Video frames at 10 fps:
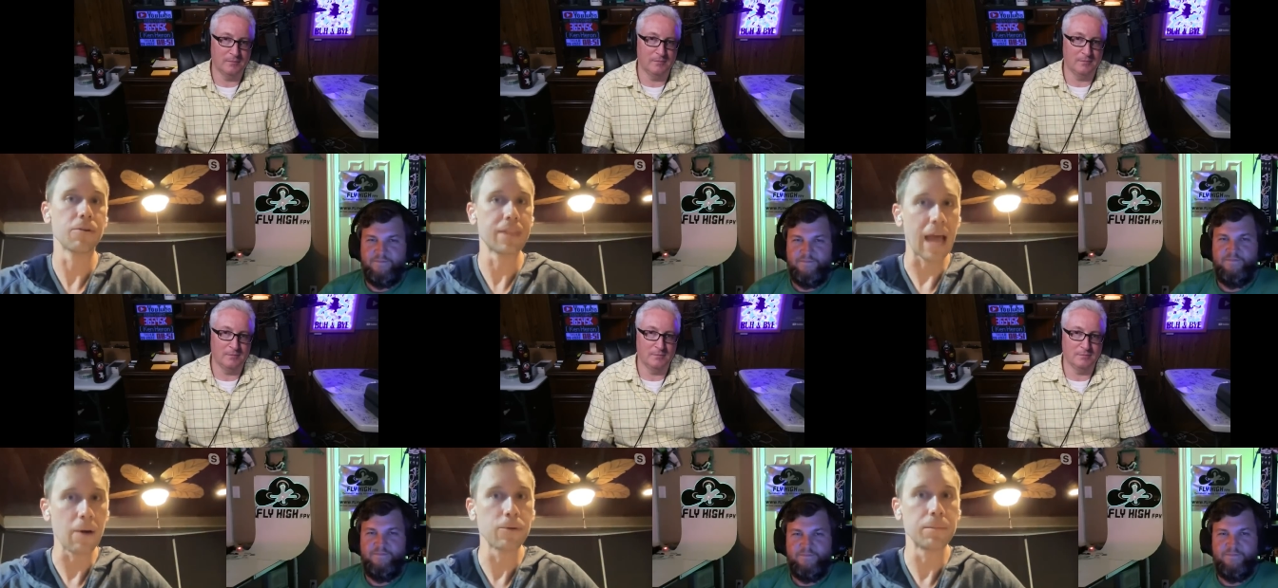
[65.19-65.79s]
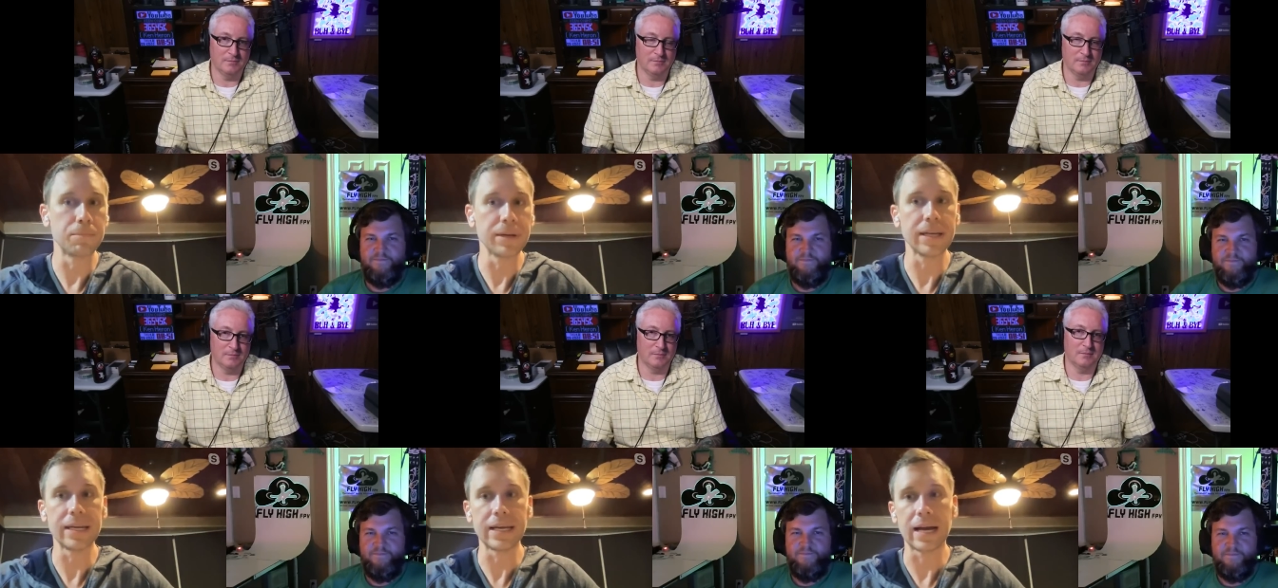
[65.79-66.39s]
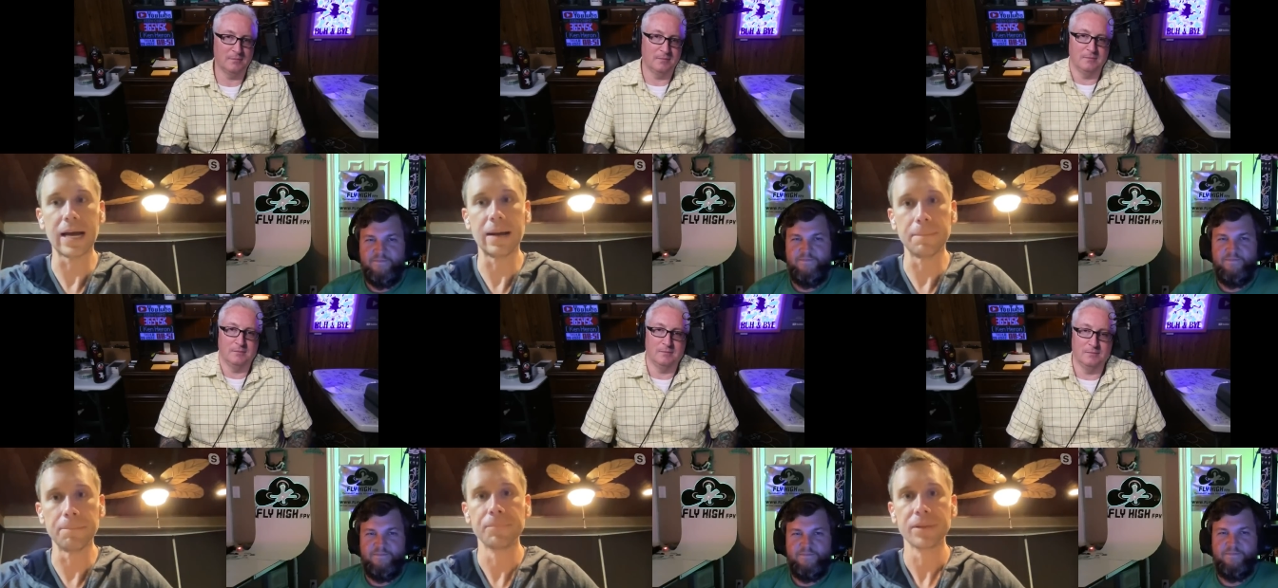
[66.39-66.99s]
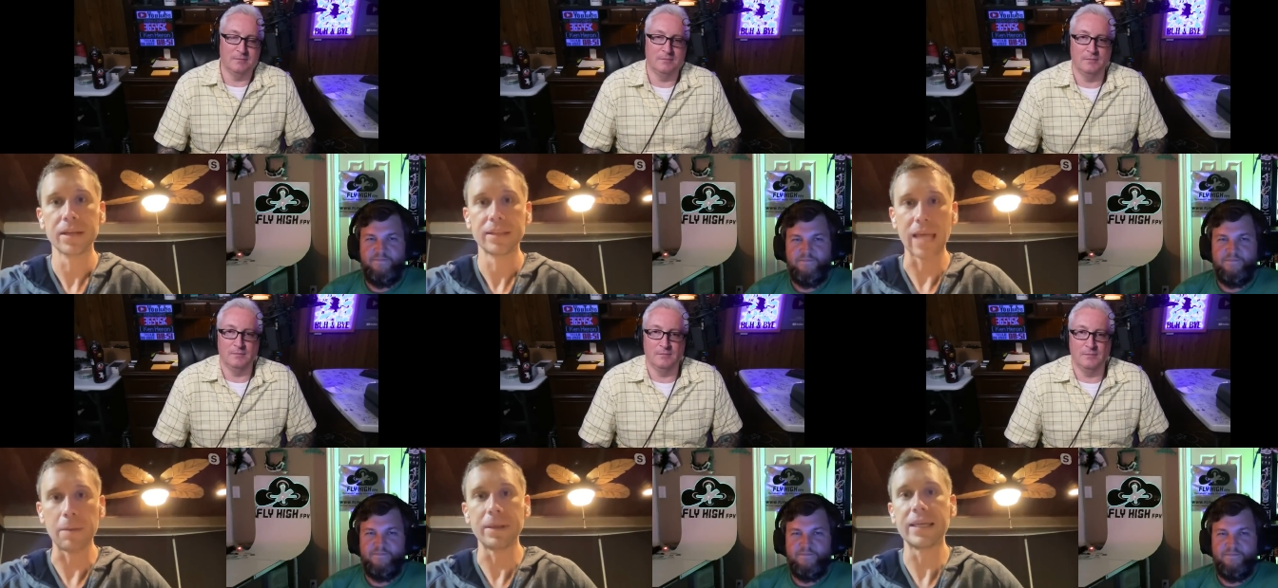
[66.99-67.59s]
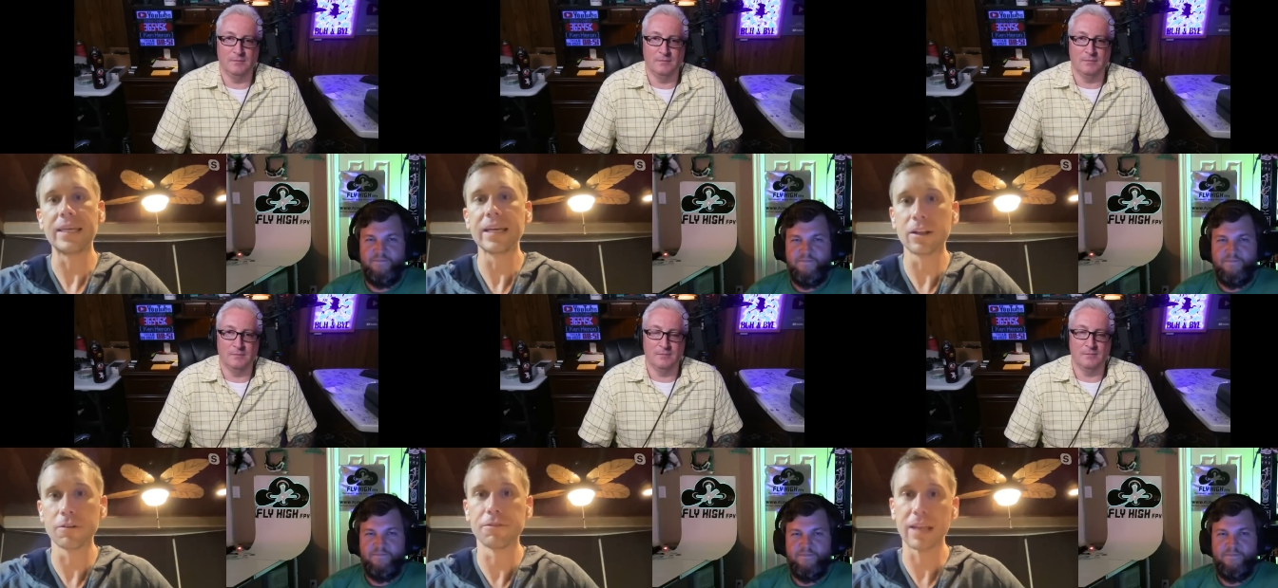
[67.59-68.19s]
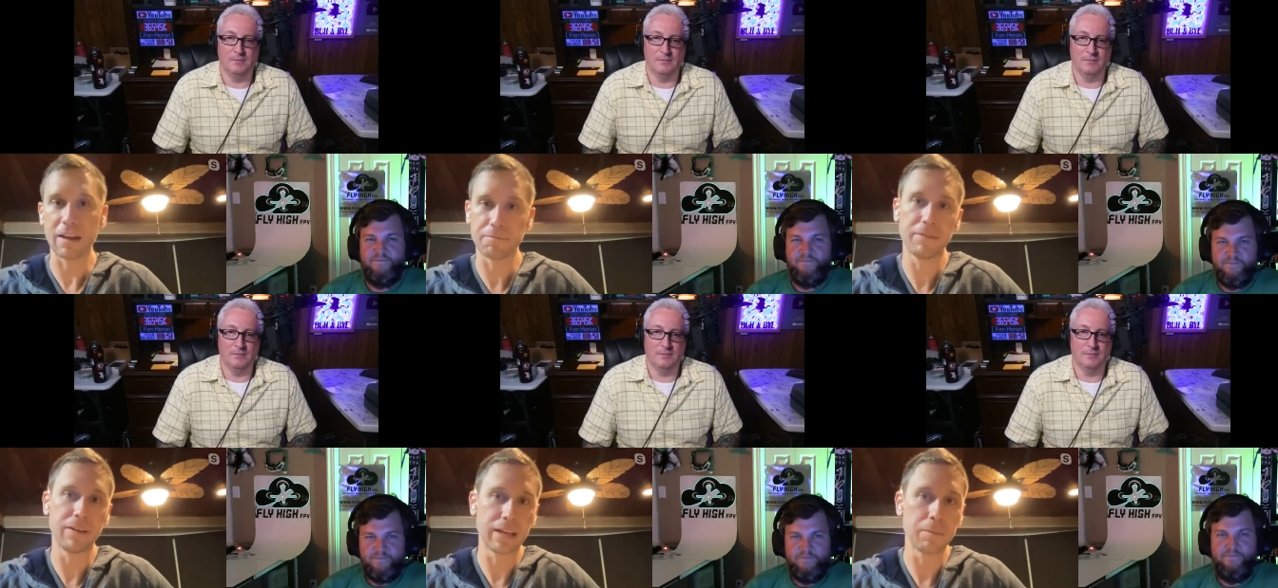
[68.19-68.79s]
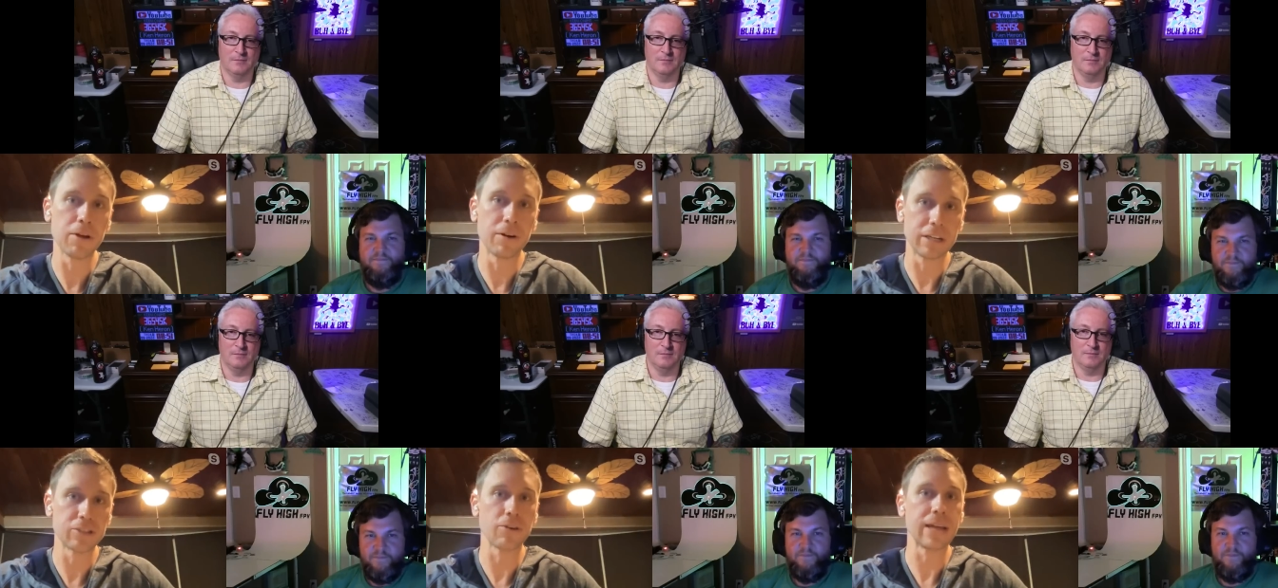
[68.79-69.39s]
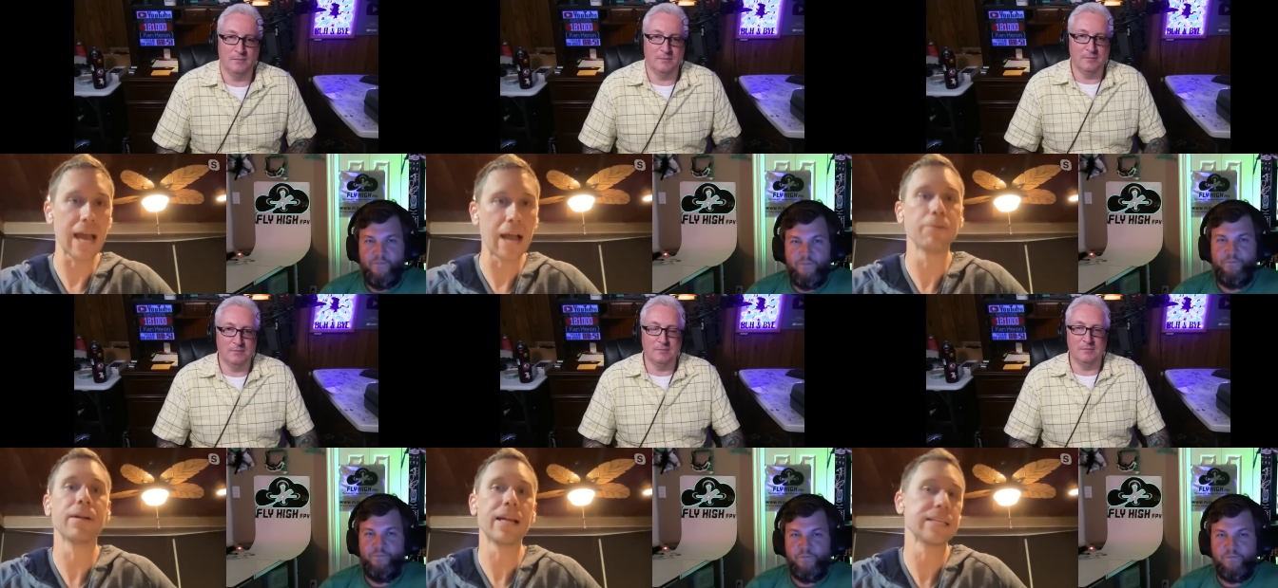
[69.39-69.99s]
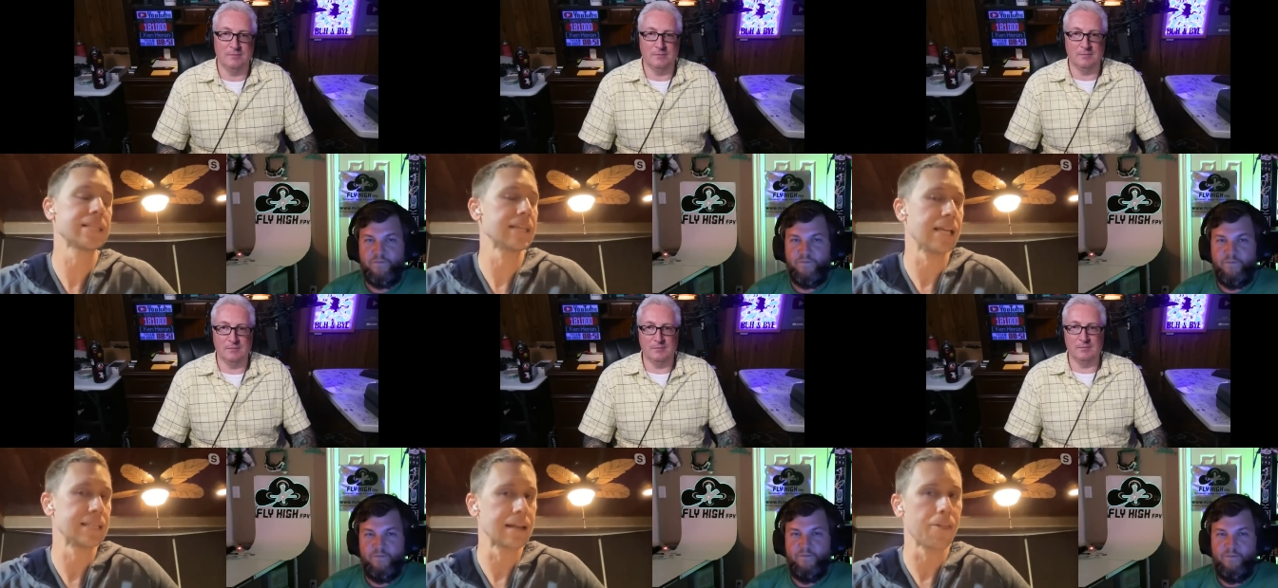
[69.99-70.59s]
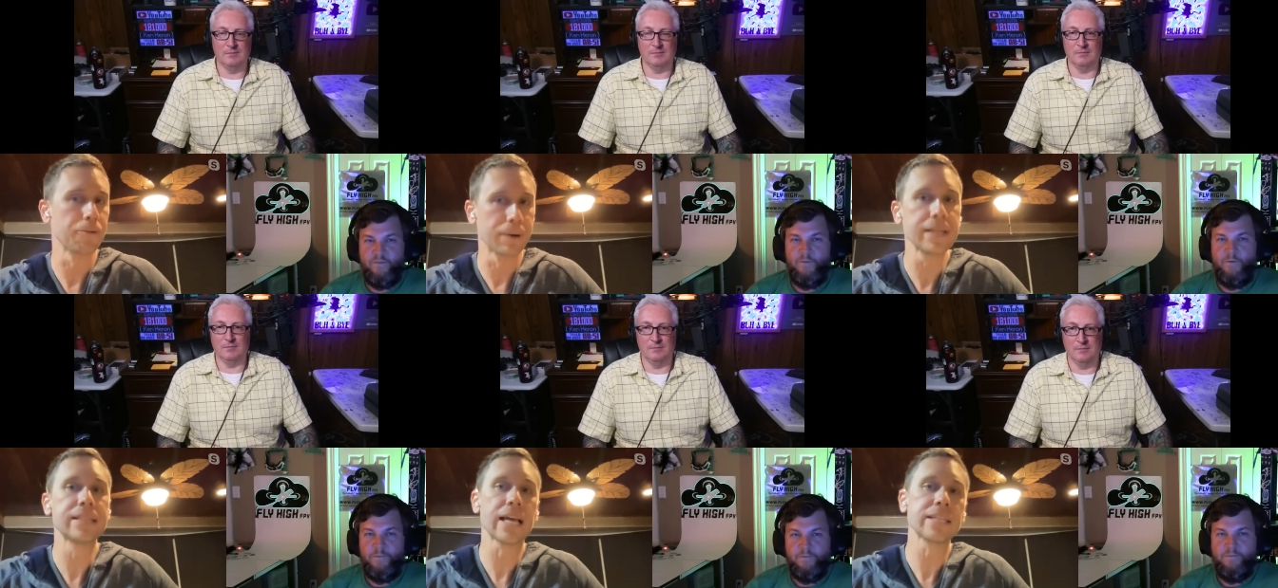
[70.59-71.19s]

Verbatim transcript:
Speaker 1: So that would be um, that'd be killer for the FPV community. So yeah, I realize it's it's another